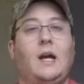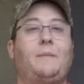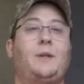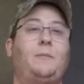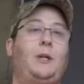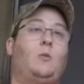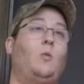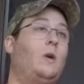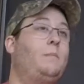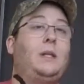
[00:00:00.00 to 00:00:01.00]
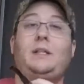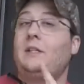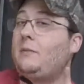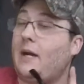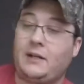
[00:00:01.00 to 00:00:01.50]
I'm going to pick one blend
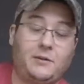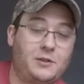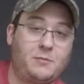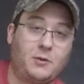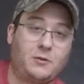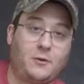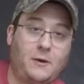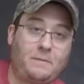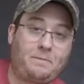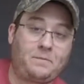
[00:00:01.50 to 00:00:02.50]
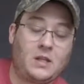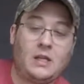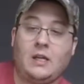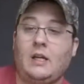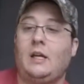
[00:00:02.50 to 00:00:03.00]
of tobacco to smoke through it,
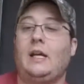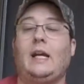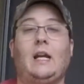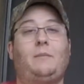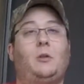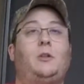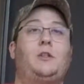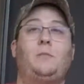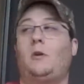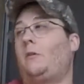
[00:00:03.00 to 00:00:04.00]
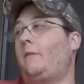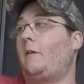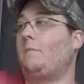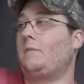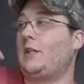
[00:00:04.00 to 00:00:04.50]
and I'm going to smoke
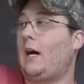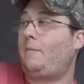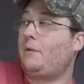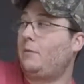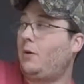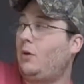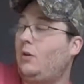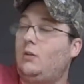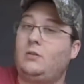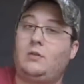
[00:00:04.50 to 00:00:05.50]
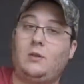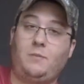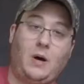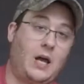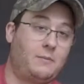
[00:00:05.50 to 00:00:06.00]
from top of the bowl to
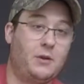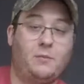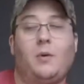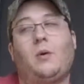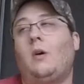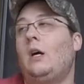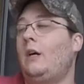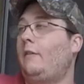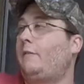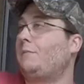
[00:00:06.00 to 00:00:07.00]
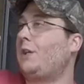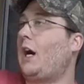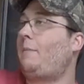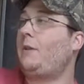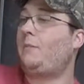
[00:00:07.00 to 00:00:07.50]
bottom of the bowl, from
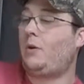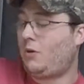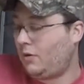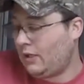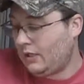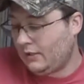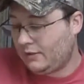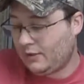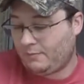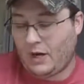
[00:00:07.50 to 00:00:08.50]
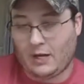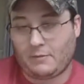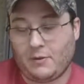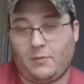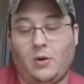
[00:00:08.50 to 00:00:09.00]
top of the bowl to the
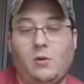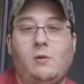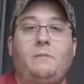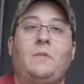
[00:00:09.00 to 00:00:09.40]
bottom of the bowl